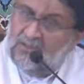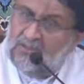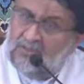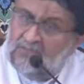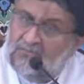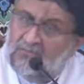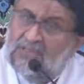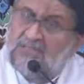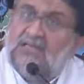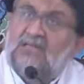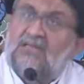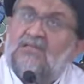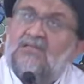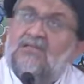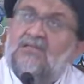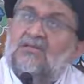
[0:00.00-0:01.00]
But
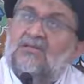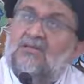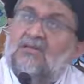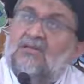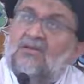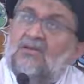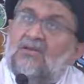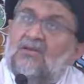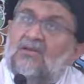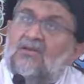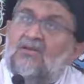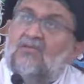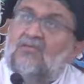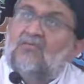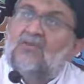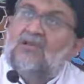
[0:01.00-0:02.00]
then
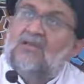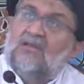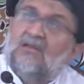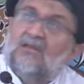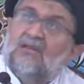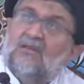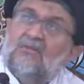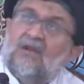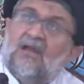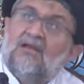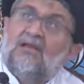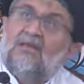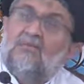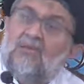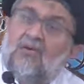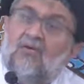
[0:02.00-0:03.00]
when
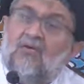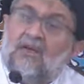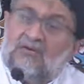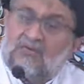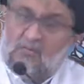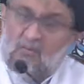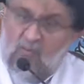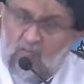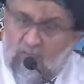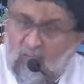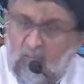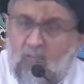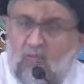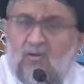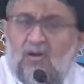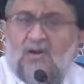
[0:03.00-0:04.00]
Ibrahim look at
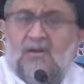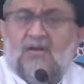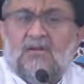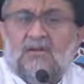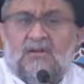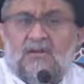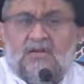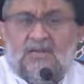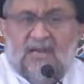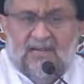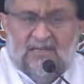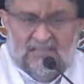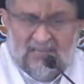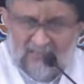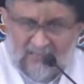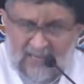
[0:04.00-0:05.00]
uful and
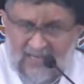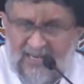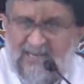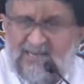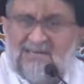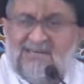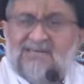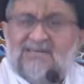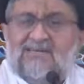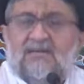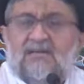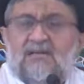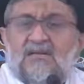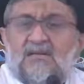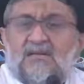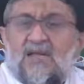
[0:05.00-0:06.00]
descend
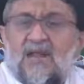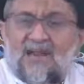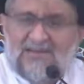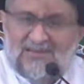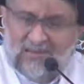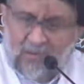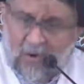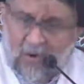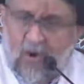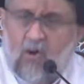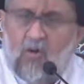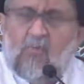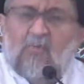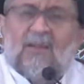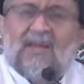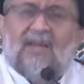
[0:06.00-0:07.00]
and
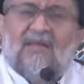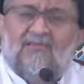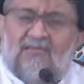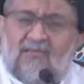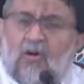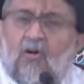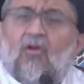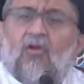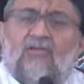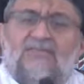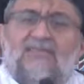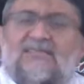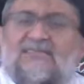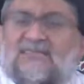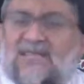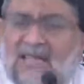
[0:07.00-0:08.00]
drop and fall of the
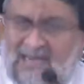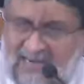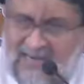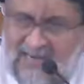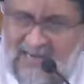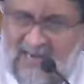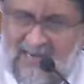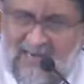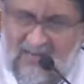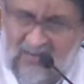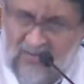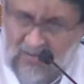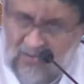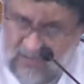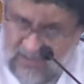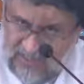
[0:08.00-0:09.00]
sun
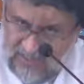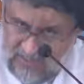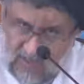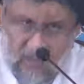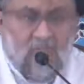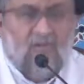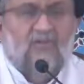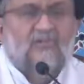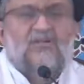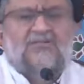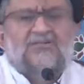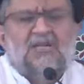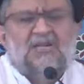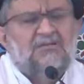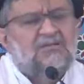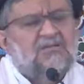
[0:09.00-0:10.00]
and going down of the
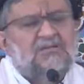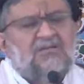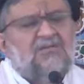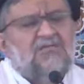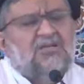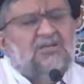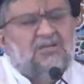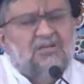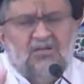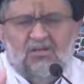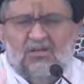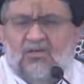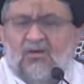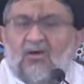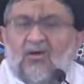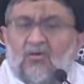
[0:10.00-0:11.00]
sun,
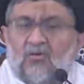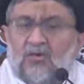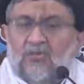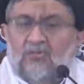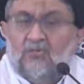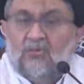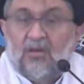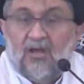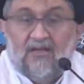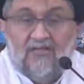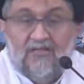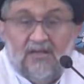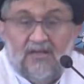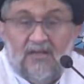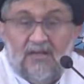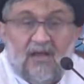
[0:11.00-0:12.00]
inni la uhibbul
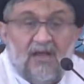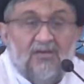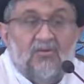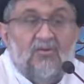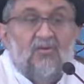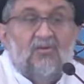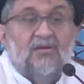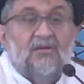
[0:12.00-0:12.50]
afilin, I don't